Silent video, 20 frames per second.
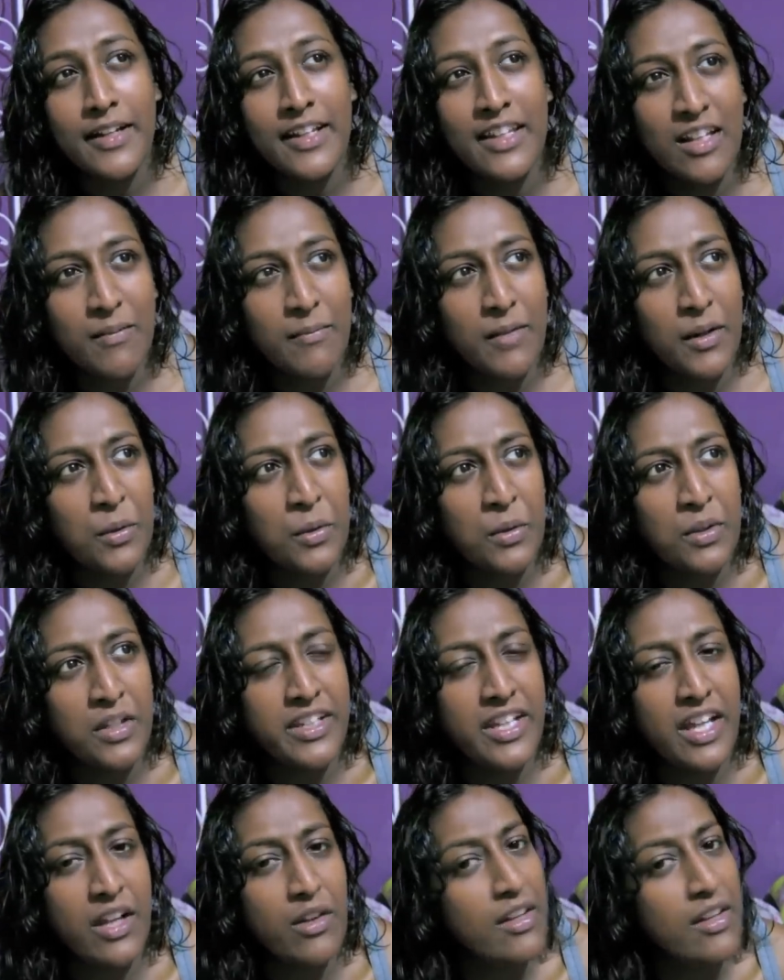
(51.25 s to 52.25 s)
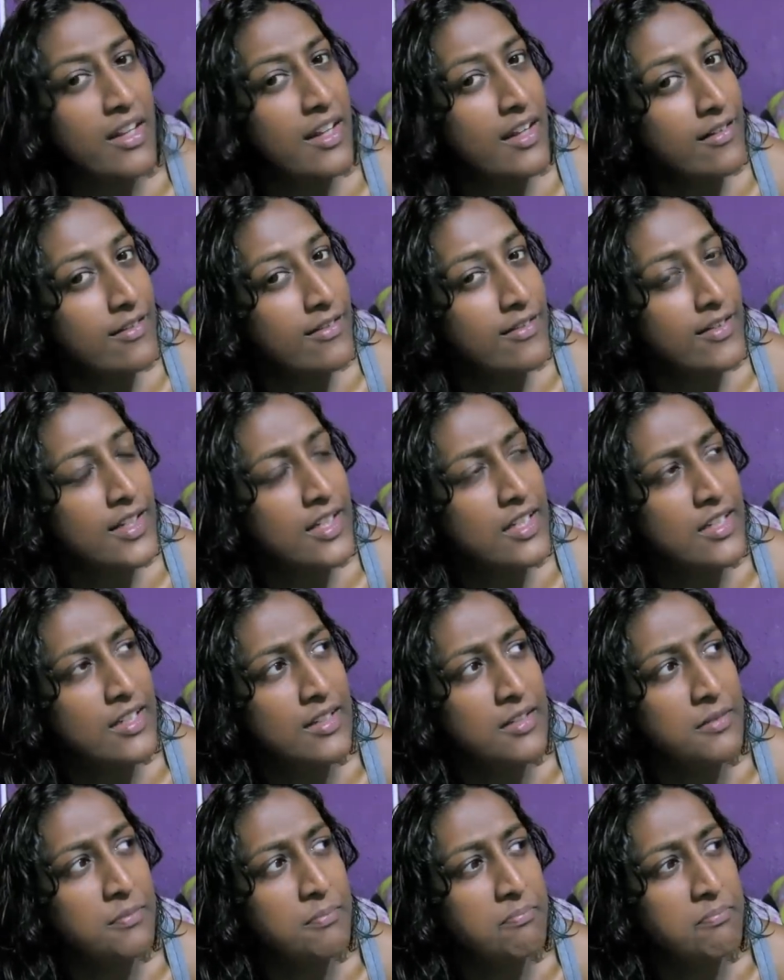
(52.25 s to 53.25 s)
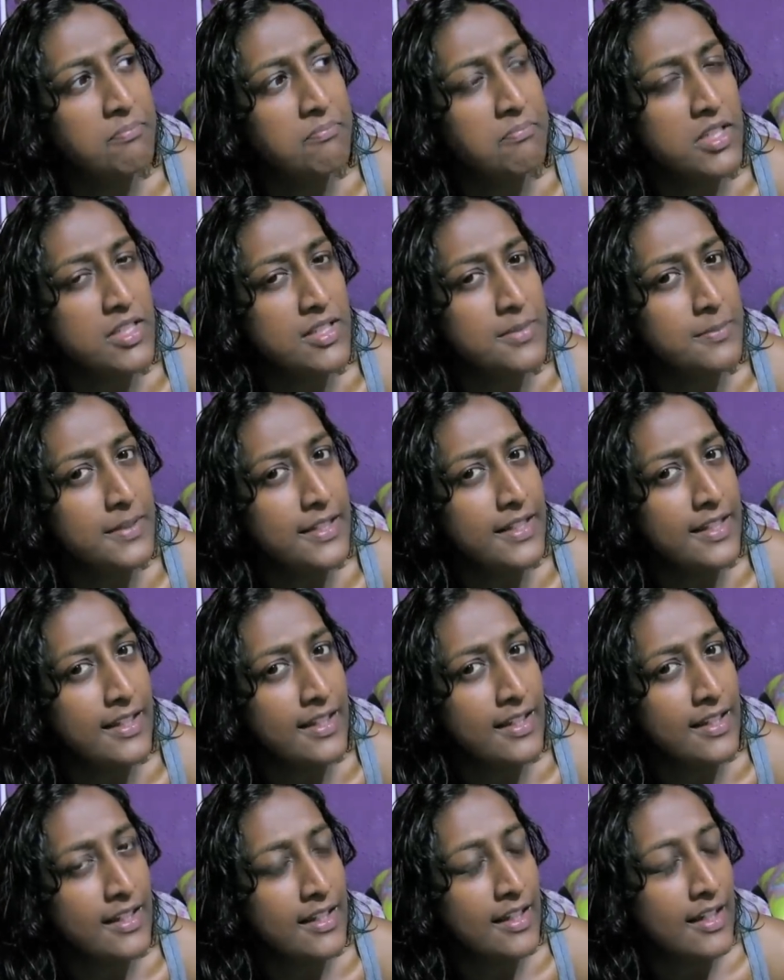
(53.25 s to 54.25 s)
I think in my whole adult life, possibly.